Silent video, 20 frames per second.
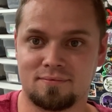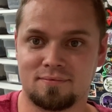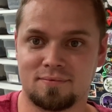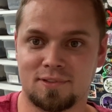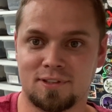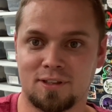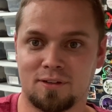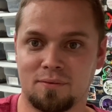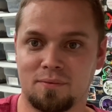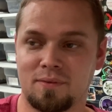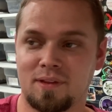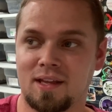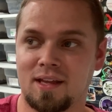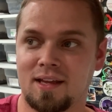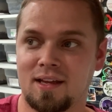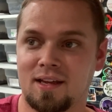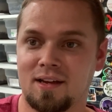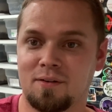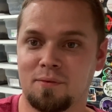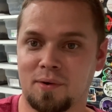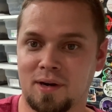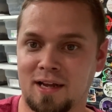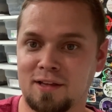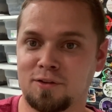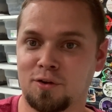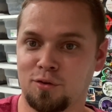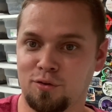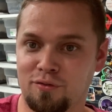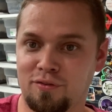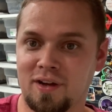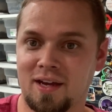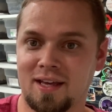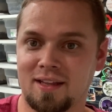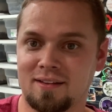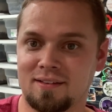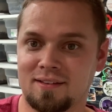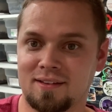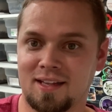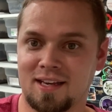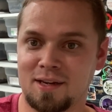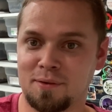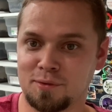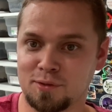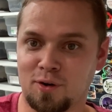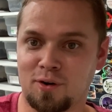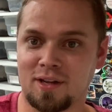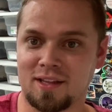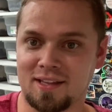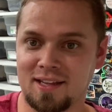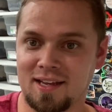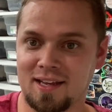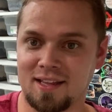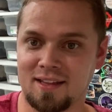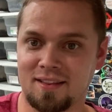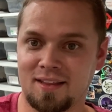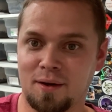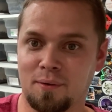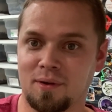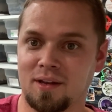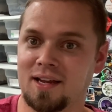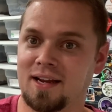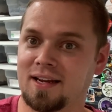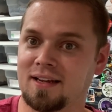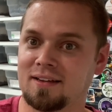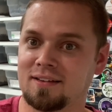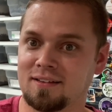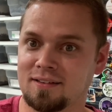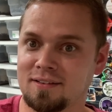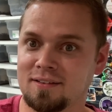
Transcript: So when I told the vet that he was already dead, they were like,